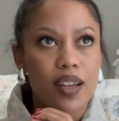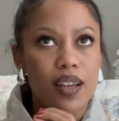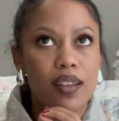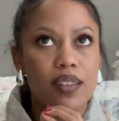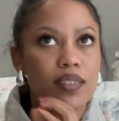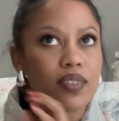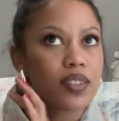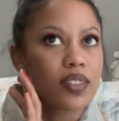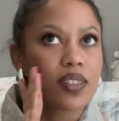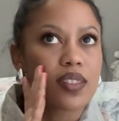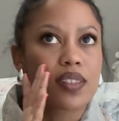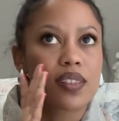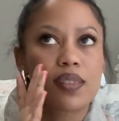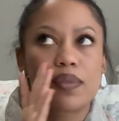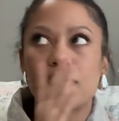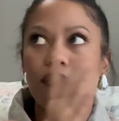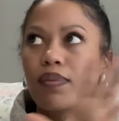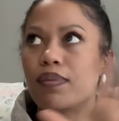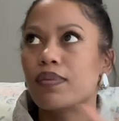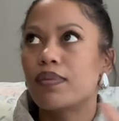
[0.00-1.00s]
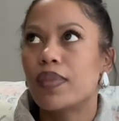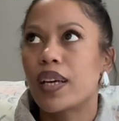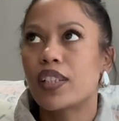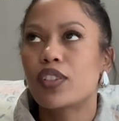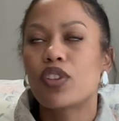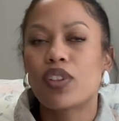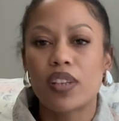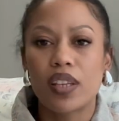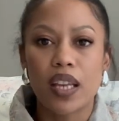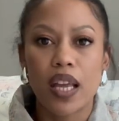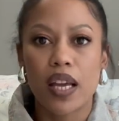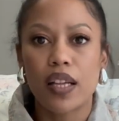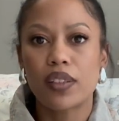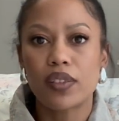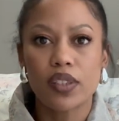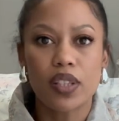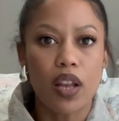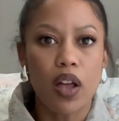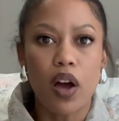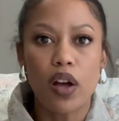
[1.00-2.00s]
just makes your nails
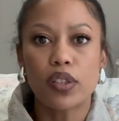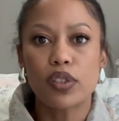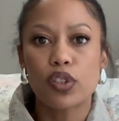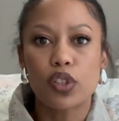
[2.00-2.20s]
last